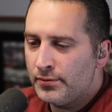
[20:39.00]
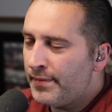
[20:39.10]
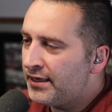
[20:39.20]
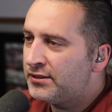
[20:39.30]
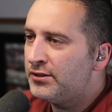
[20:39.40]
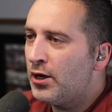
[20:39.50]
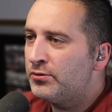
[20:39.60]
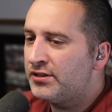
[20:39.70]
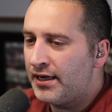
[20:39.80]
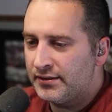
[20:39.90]
Makes no
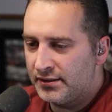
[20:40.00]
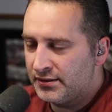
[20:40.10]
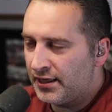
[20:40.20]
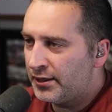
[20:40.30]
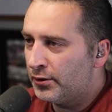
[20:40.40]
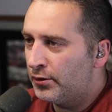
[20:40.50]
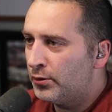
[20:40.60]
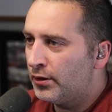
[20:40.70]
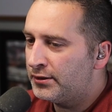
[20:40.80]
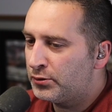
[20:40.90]
sense. It's like
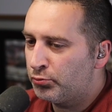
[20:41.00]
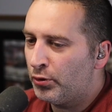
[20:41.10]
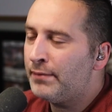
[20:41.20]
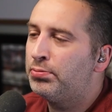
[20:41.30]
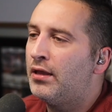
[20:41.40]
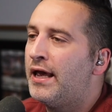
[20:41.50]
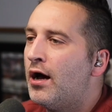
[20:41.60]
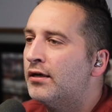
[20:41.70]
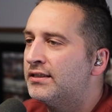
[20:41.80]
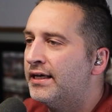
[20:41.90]
let's replay
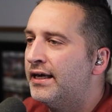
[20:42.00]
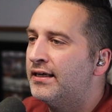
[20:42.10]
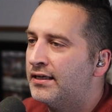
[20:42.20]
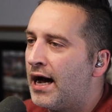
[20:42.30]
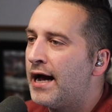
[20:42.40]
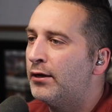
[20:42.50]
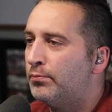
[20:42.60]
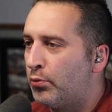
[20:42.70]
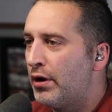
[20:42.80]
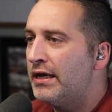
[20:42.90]
us getting Kyle
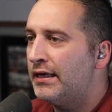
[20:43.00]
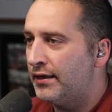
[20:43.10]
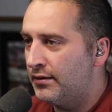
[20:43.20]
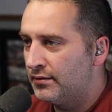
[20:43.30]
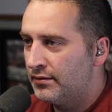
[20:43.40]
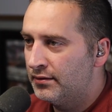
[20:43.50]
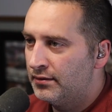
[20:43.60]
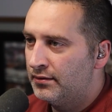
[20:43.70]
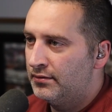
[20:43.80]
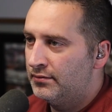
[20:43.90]
Brady,
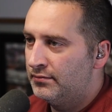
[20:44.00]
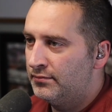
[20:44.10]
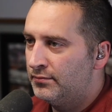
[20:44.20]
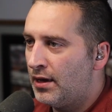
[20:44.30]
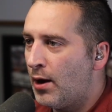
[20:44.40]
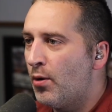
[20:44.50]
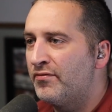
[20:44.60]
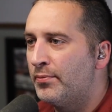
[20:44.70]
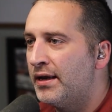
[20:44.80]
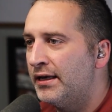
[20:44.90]

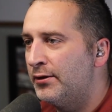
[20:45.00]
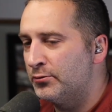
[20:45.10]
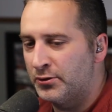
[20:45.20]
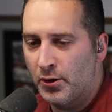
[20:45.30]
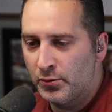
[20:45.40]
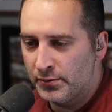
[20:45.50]
however many years ago in the